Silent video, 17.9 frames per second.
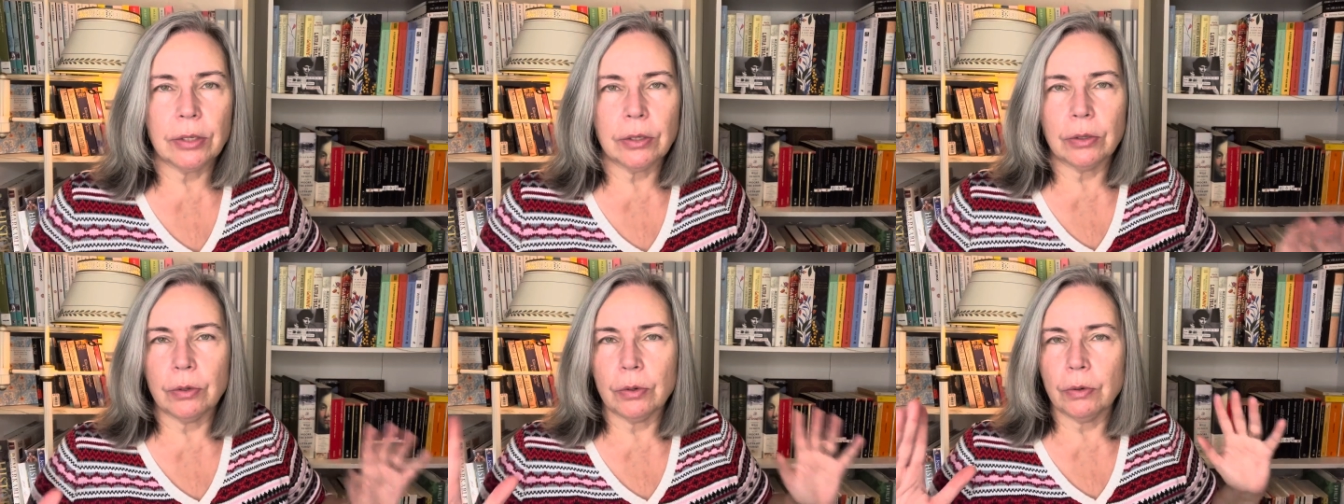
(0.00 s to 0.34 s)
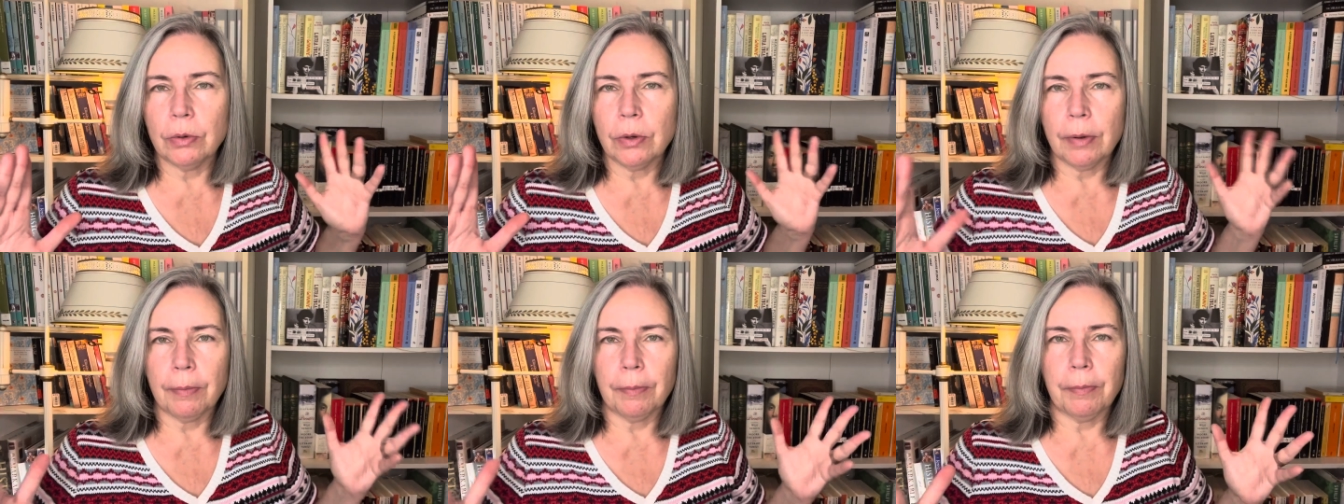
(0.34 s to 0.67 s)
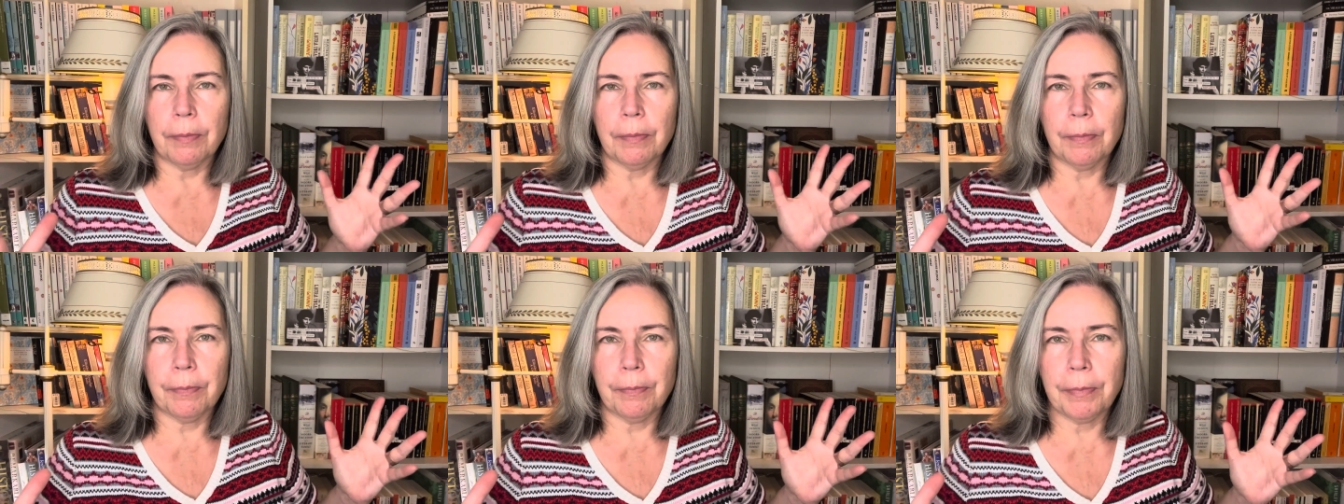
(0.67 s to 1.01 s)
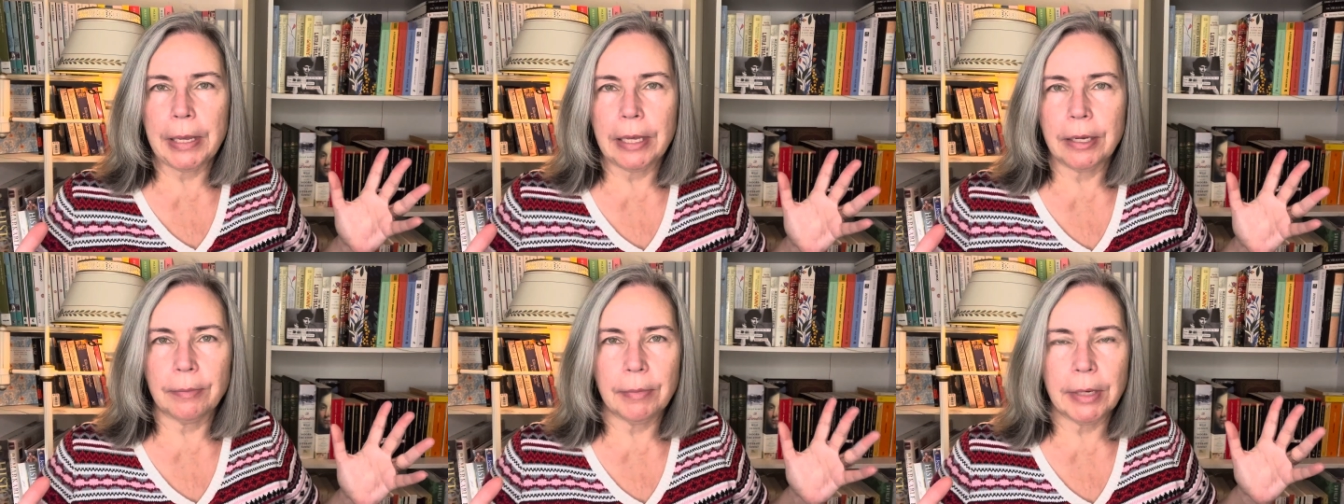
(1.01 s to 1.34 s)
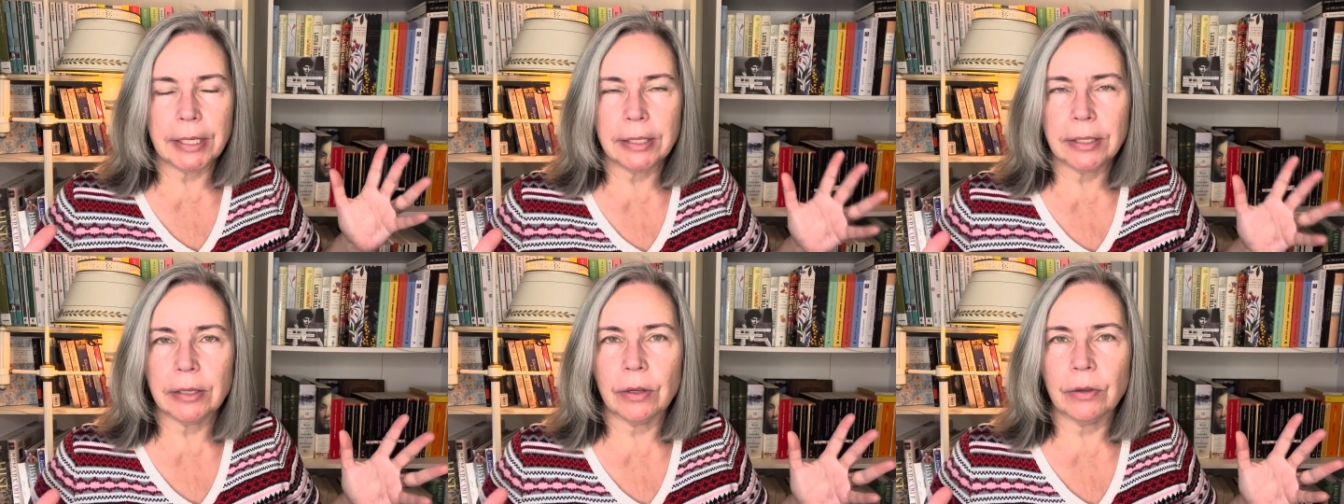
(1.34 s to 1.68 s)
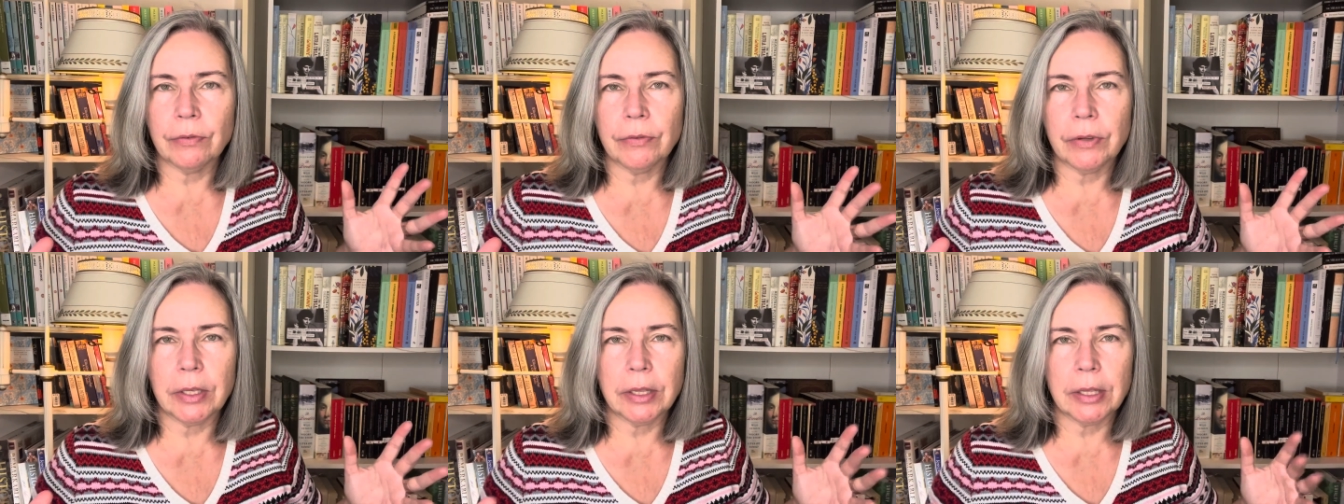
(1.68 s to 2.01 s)
to pen
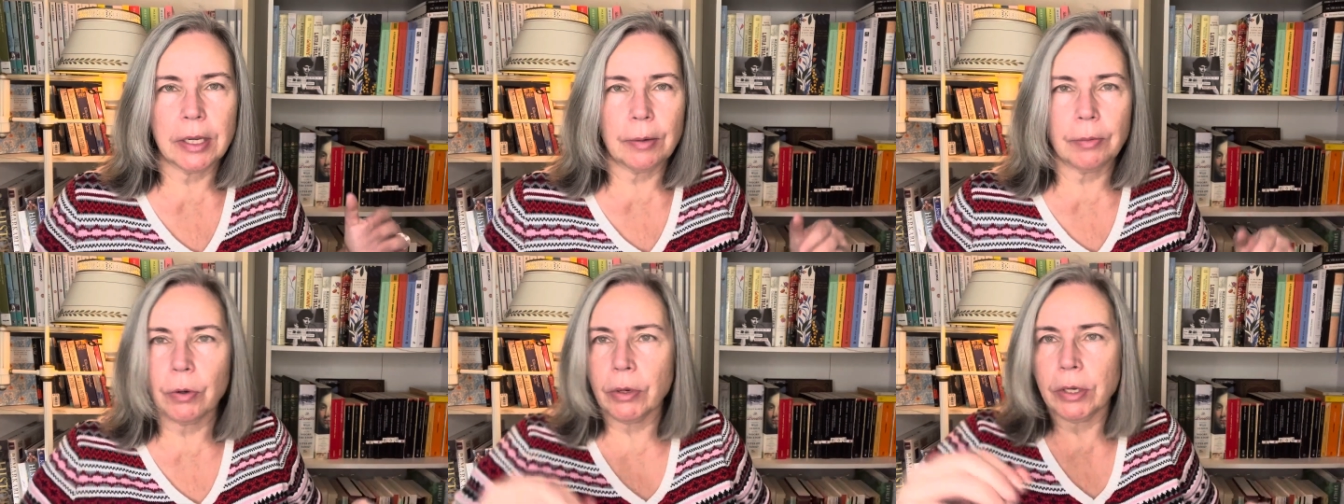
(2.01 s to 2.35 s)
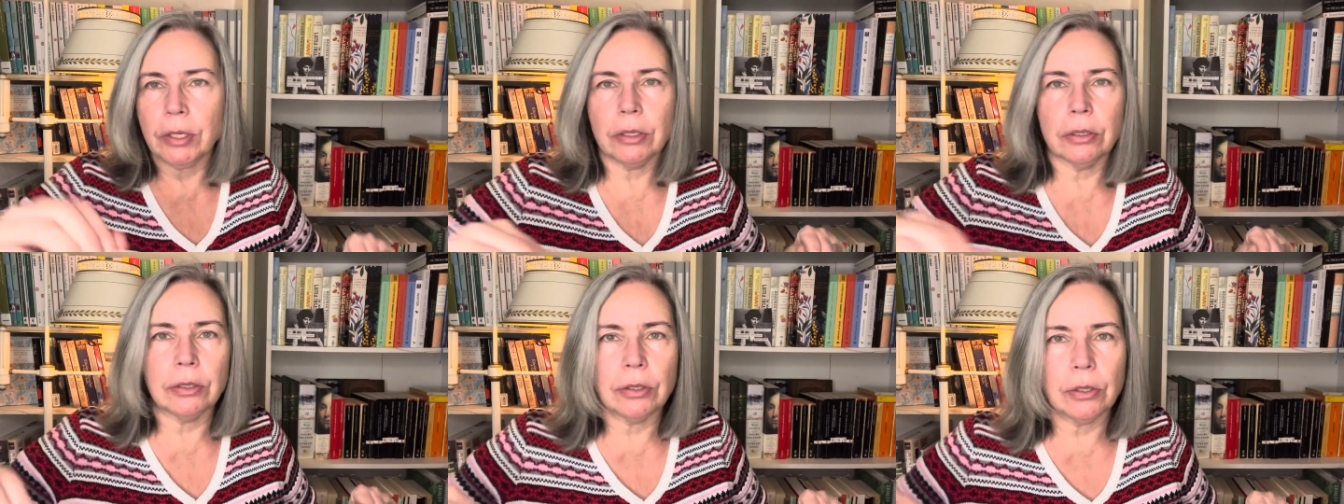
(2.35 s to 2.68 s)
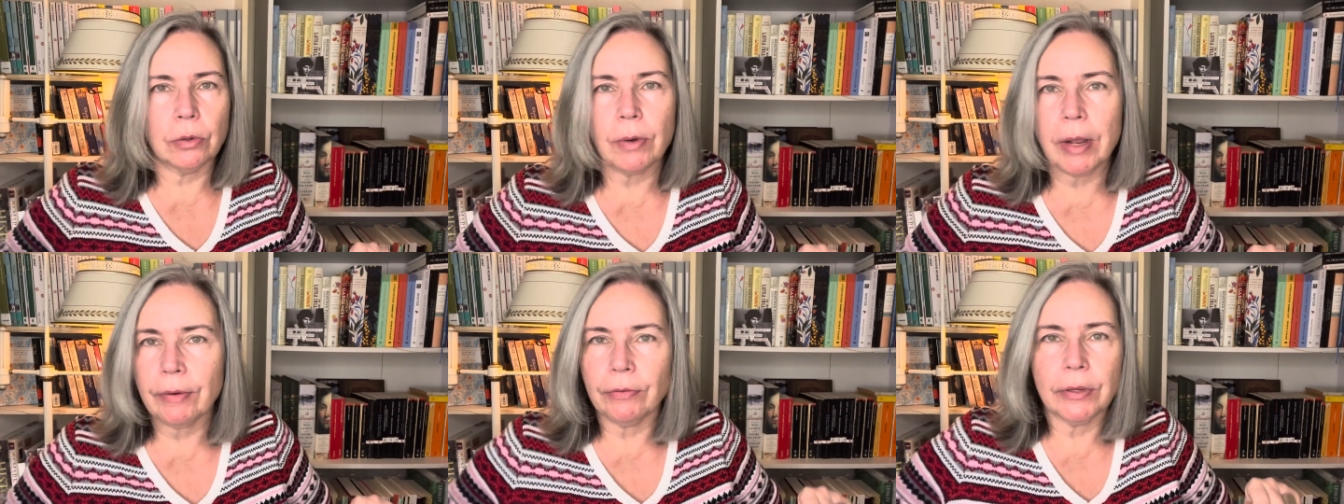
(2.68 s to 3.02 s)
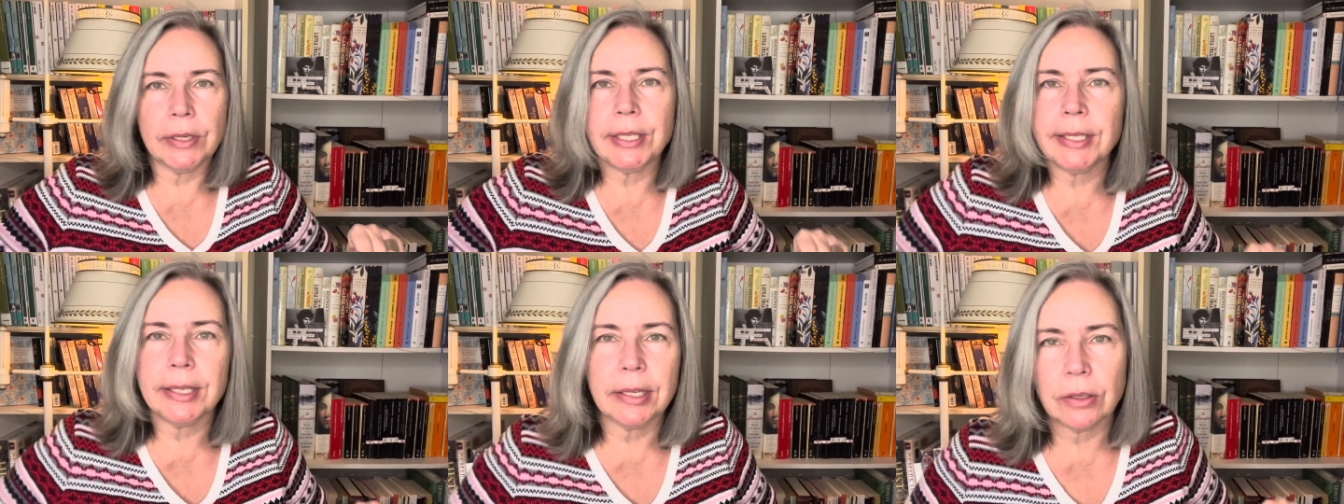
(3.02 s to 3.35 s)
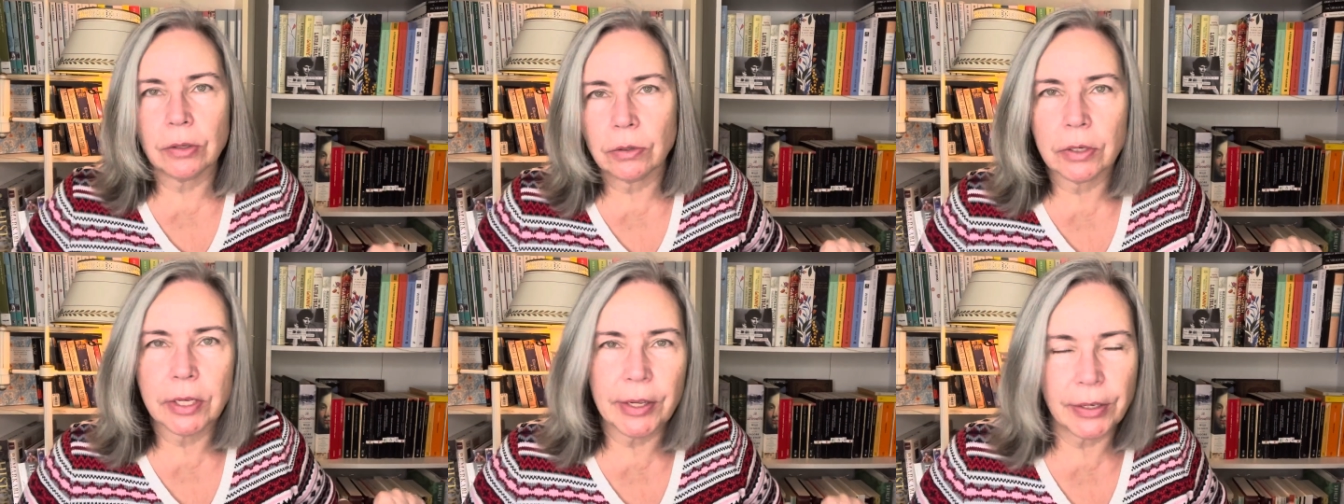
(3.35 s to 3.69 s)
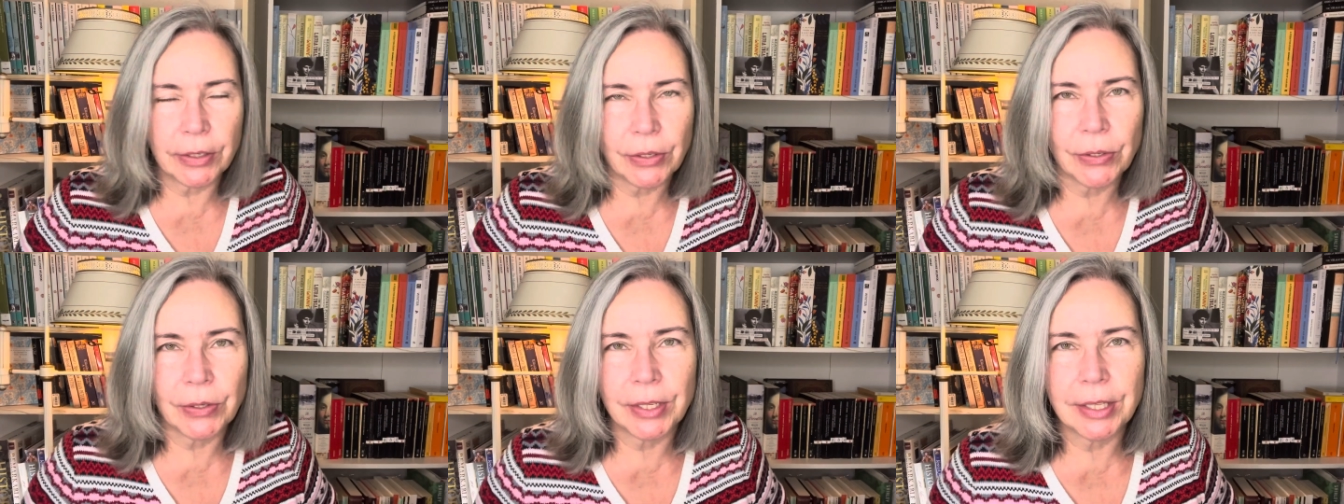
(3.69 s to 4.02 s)
myself in that I'm going to do every single
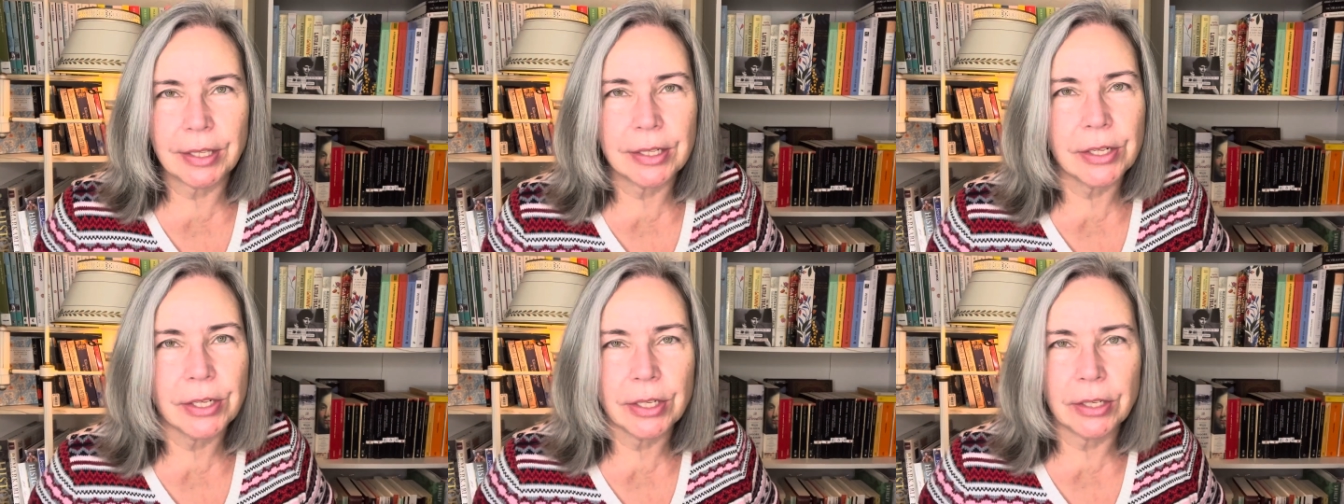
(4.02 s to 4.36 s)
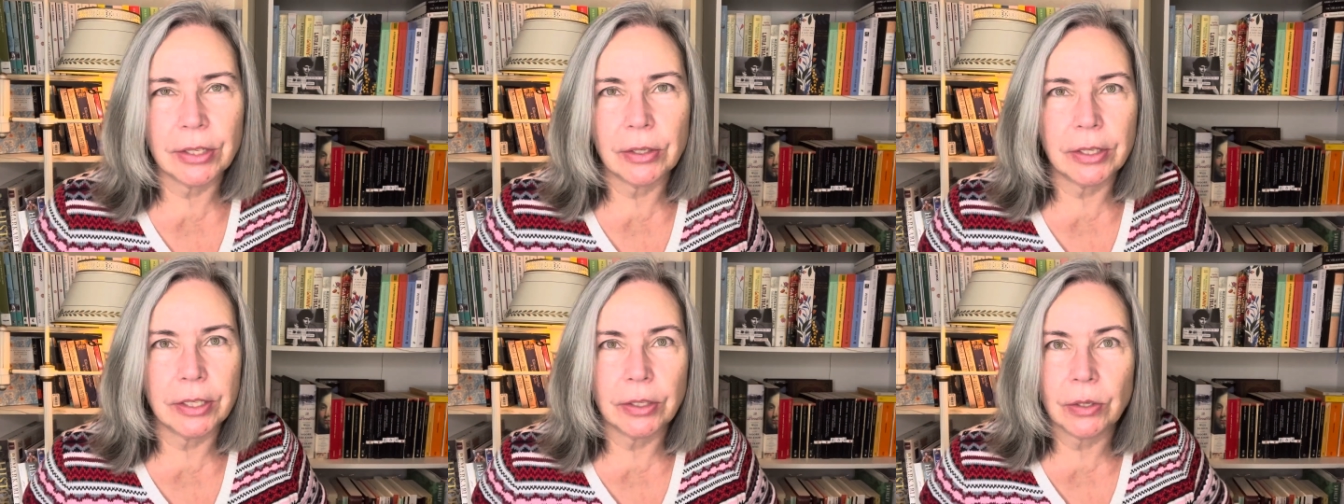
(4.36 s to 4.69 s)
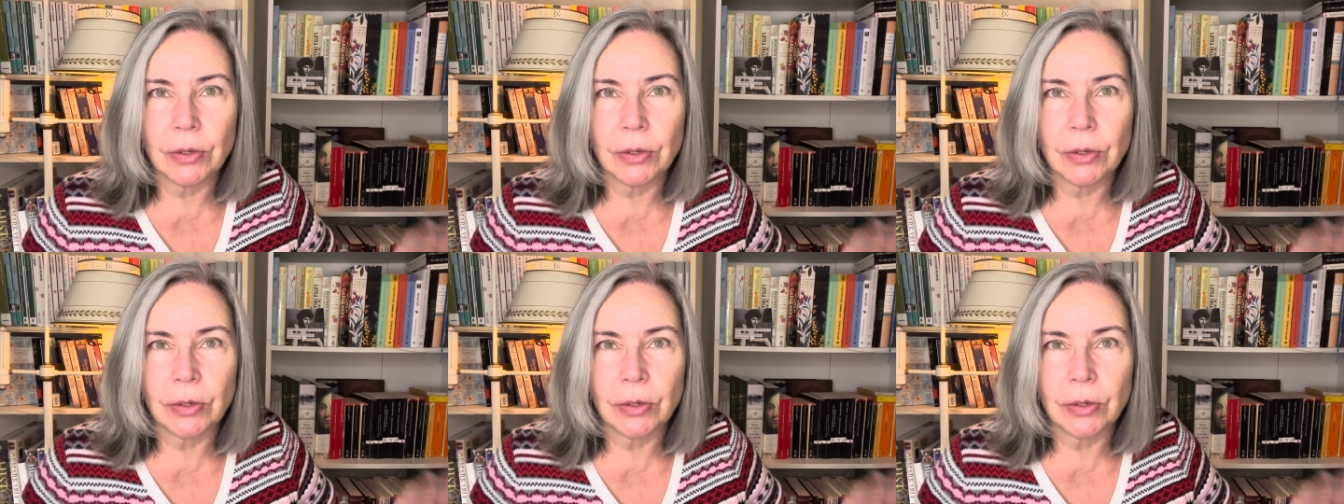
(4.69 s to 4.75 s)
country this year in